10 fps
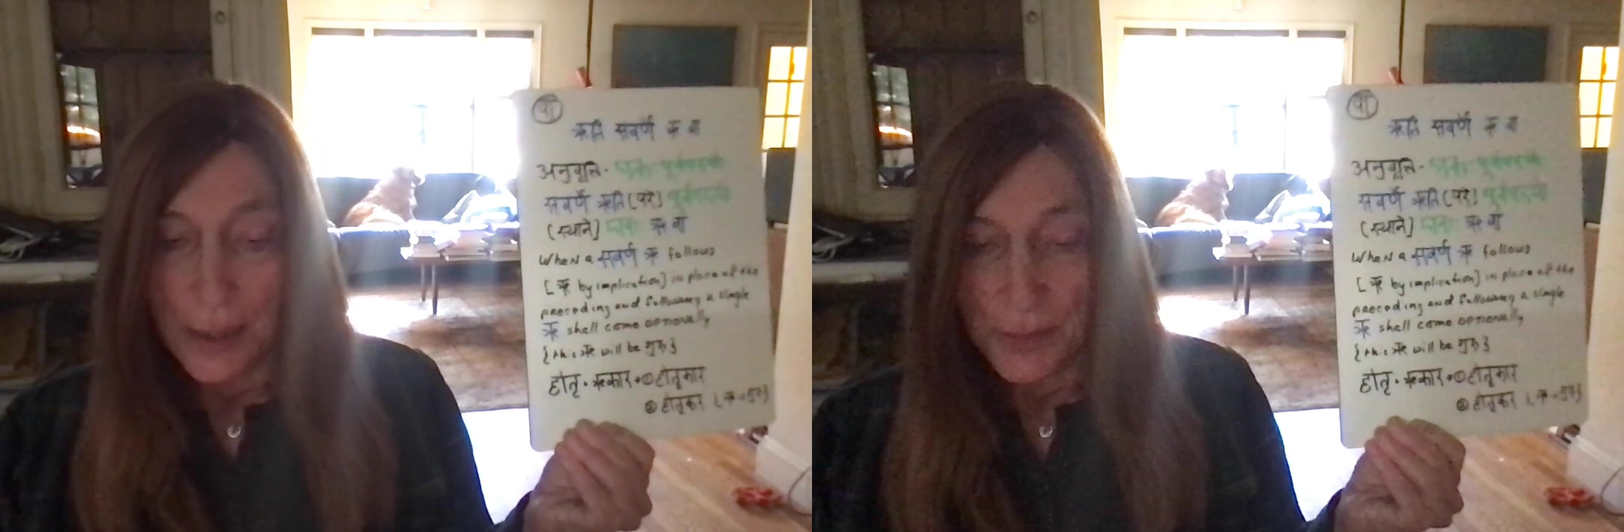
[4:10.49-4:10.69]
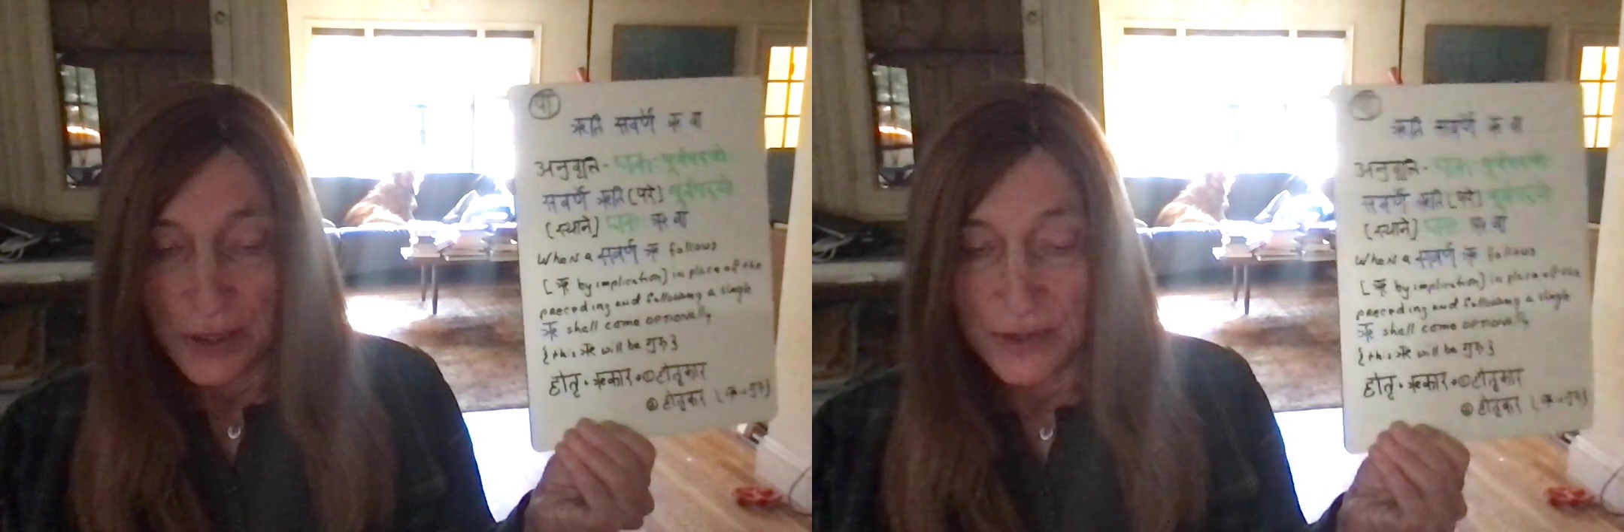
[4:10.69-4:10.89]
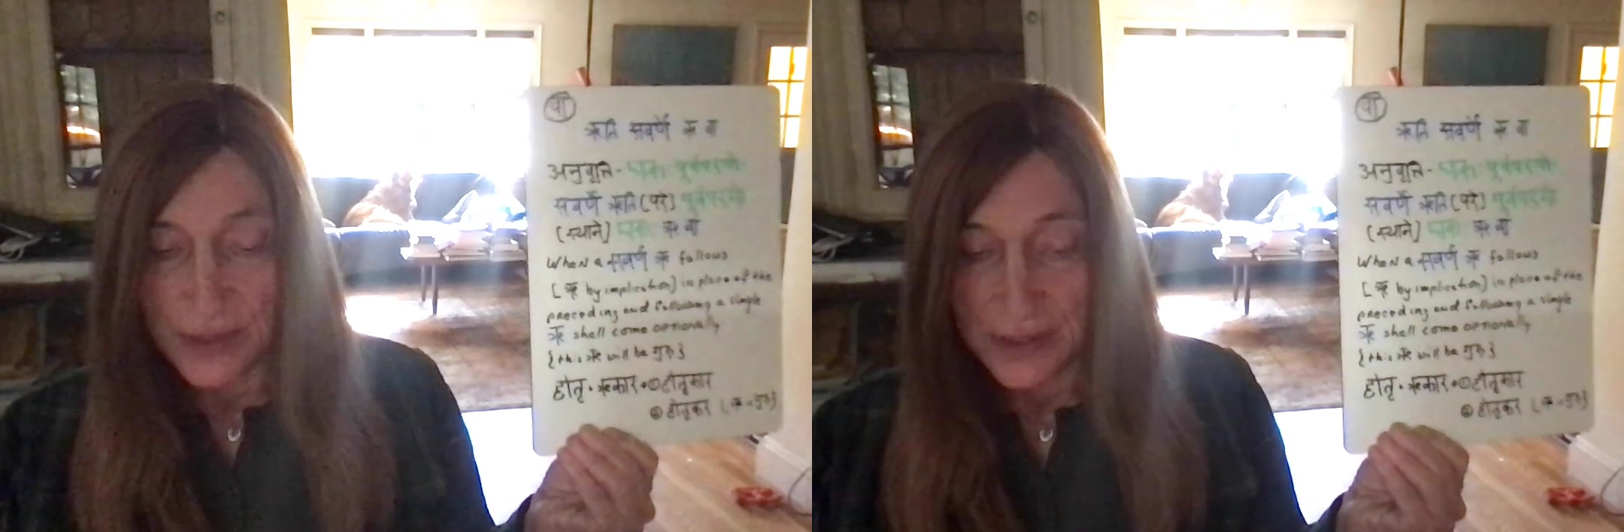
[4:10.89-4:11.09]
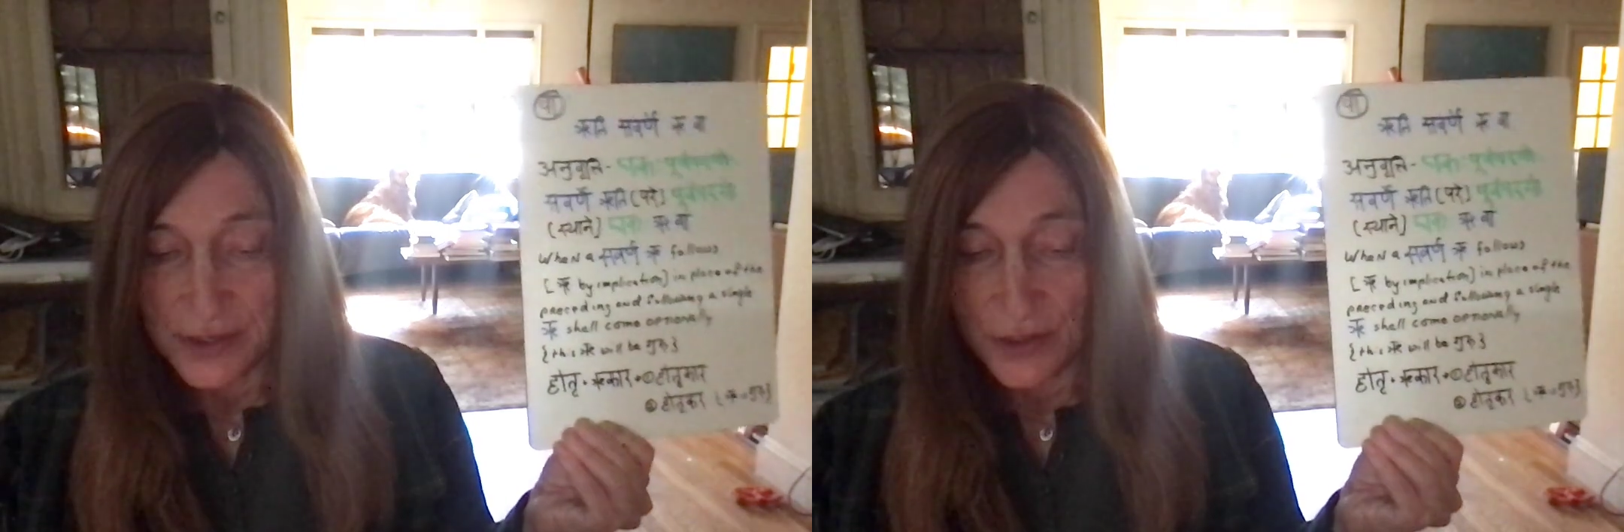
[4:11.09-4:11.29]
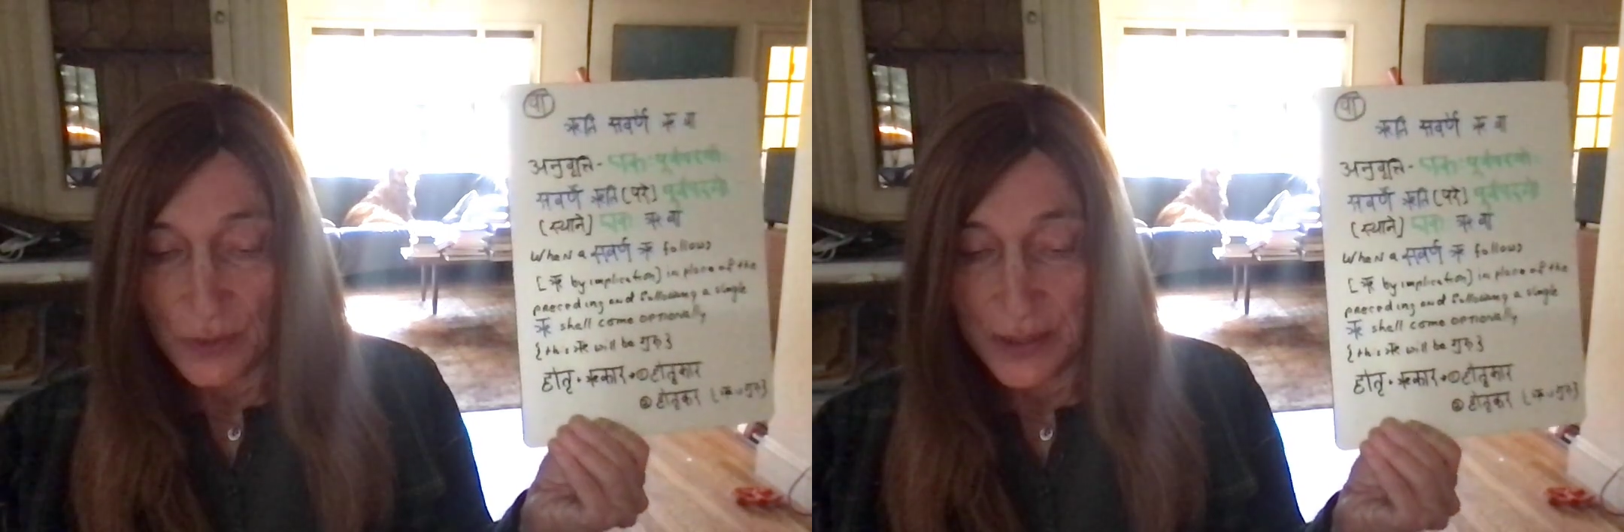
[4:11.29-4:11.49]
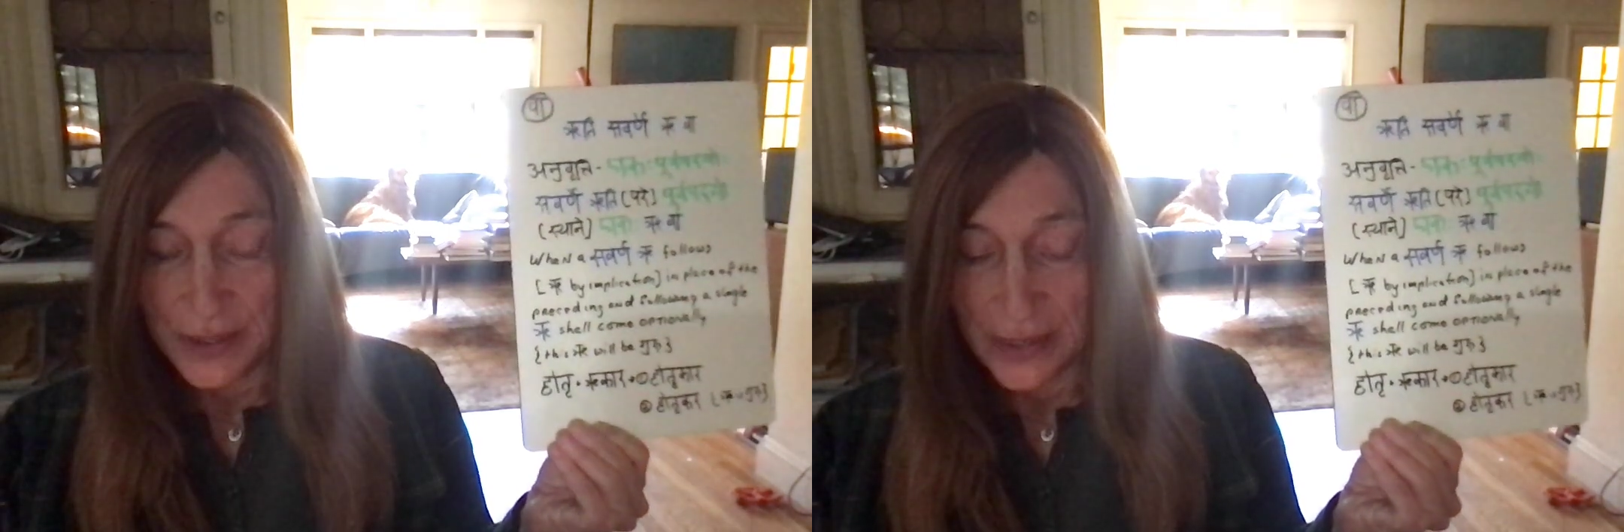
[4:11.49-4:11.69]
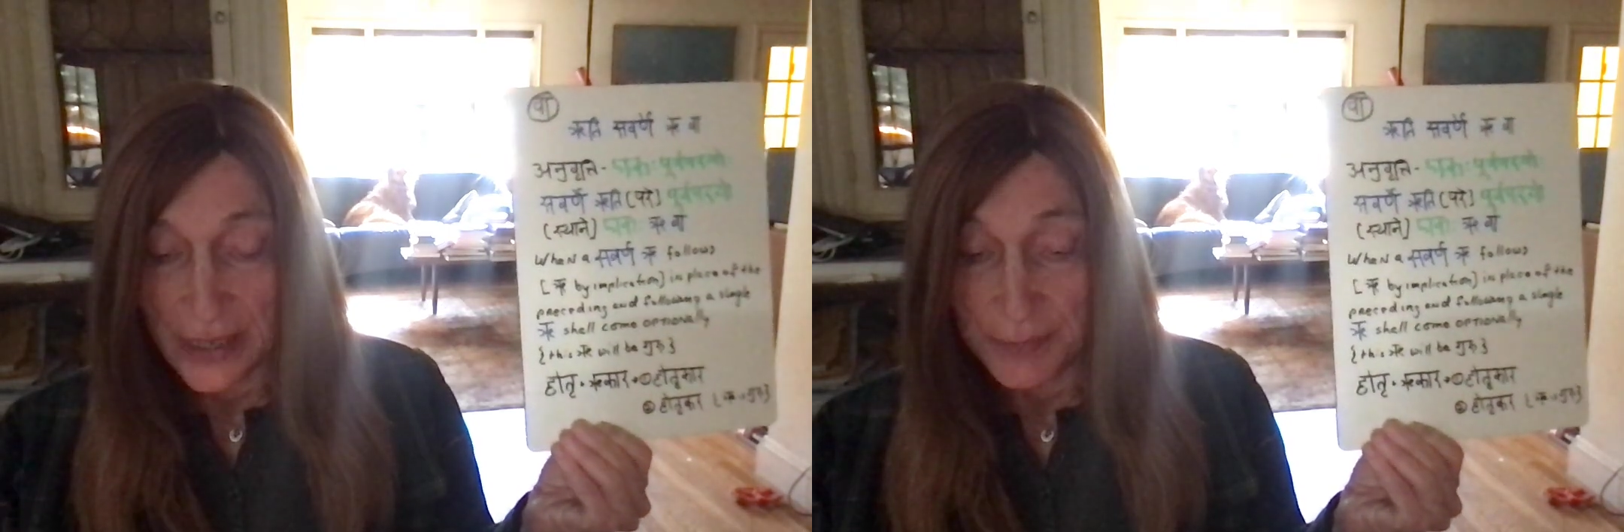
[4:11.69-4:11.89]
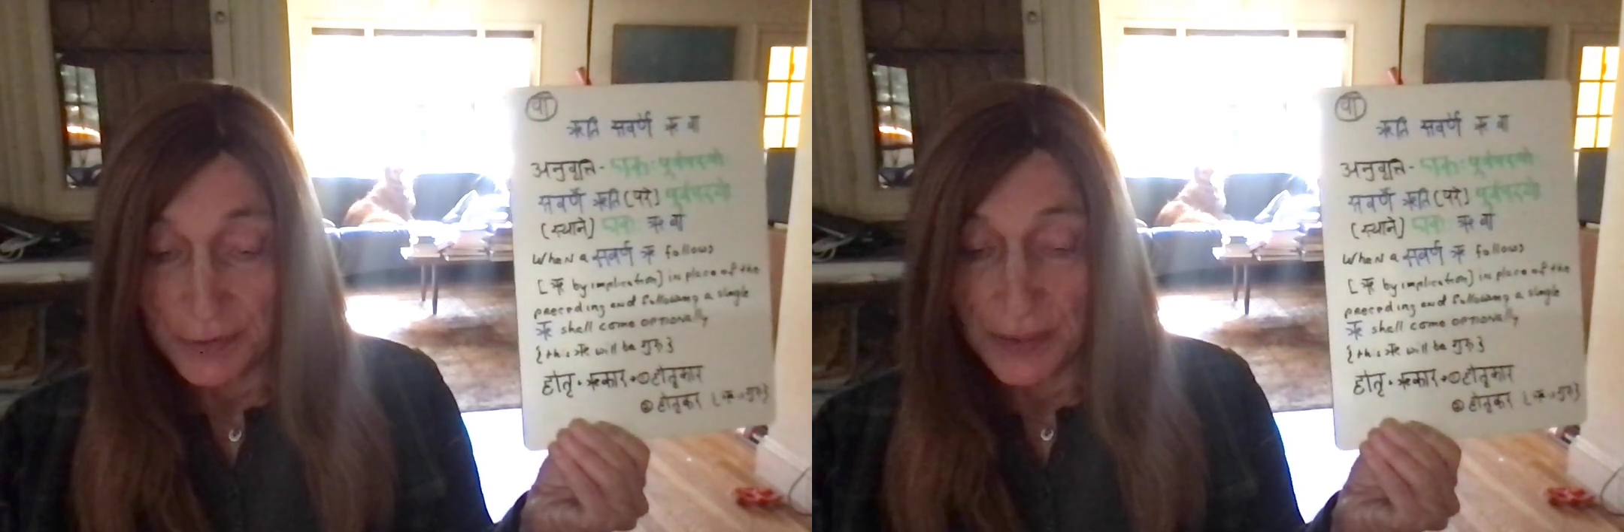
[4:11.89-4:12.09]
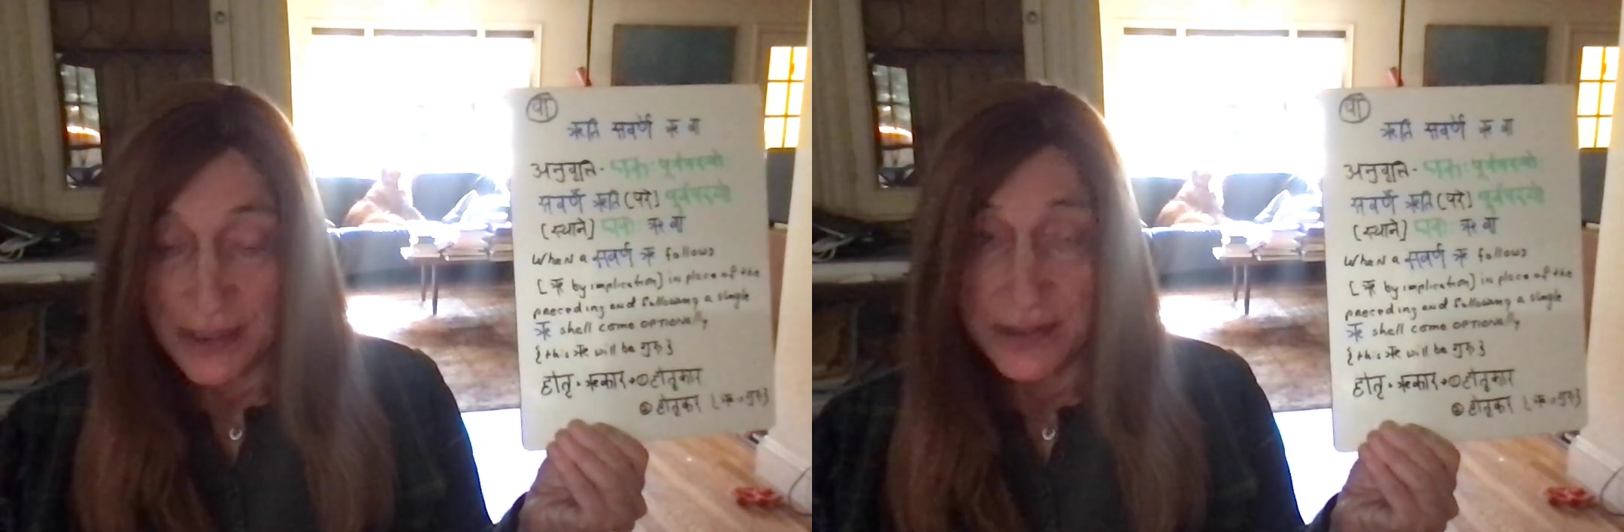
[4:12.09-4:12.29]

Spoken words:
because it's the one that came in place